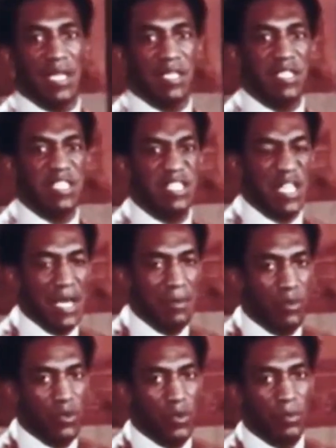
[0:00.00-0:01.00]
In this
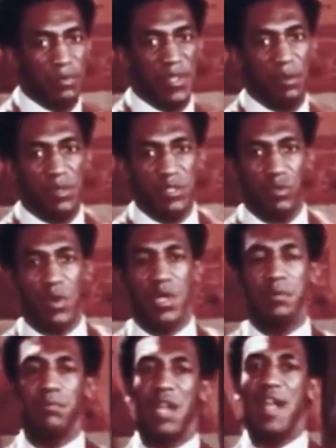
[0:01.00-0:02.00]
same group, there was
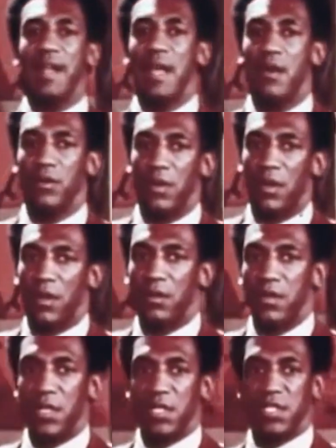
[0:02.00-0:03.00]
one black outlaw.
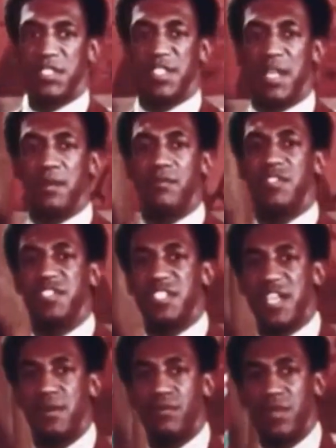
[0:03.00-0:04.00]
His name was
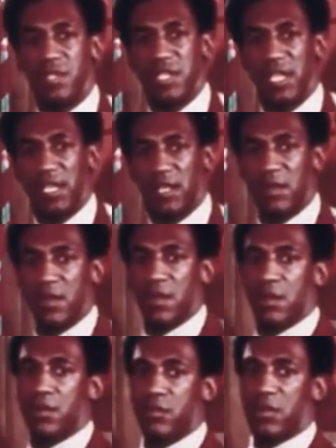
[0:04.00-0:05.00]
Deadwood Dick,
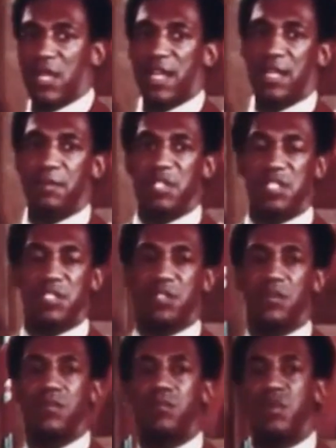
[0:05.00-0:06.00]
who claimed his
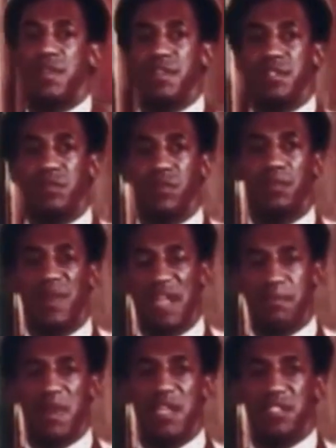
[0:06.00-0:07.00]
soul brothers were
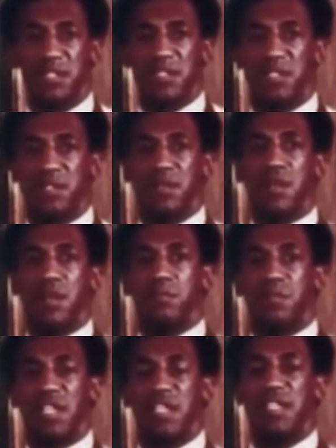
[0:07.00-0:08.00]
Bat Masterson,
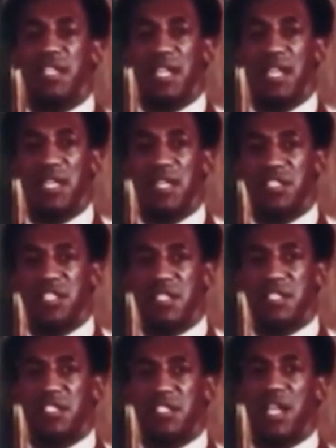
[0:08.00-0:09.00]
Billy the Kid, and
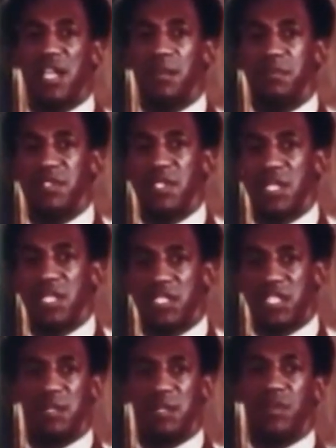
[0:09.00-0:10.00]
Jesse James.
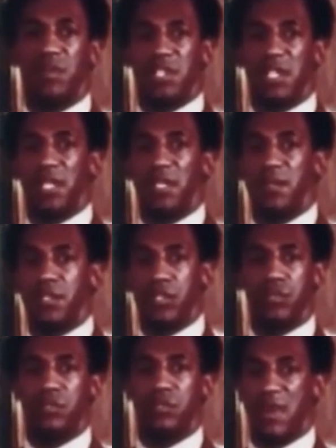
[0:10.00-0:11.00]
Deadwood Dick
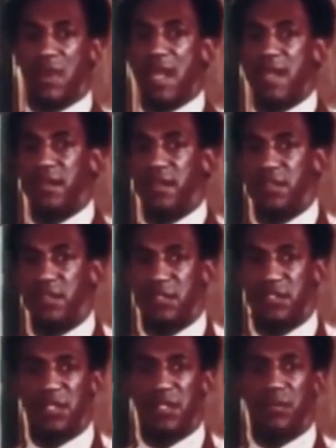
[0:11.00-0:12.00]
used to ride into the
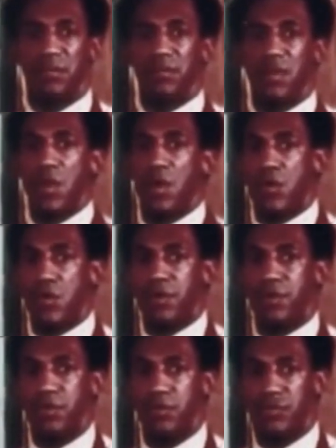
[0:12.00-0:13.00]
saloon,
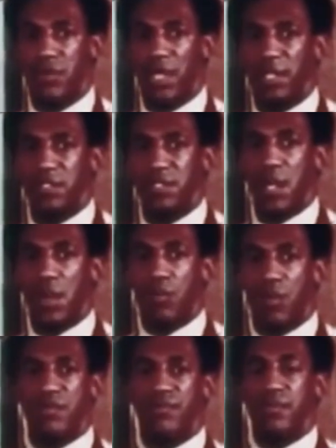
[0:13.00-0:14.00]
order 2 drinks,
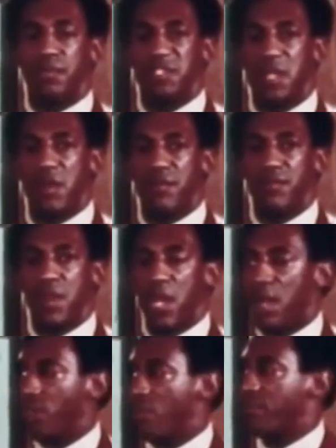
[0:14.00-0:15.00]
one for himself
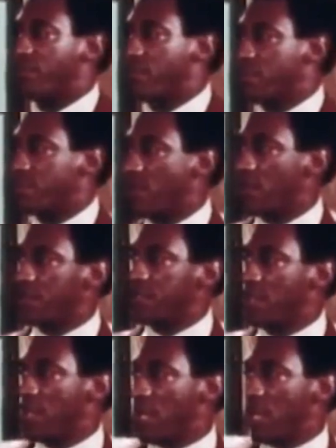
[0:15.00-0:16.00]
and one for his horse.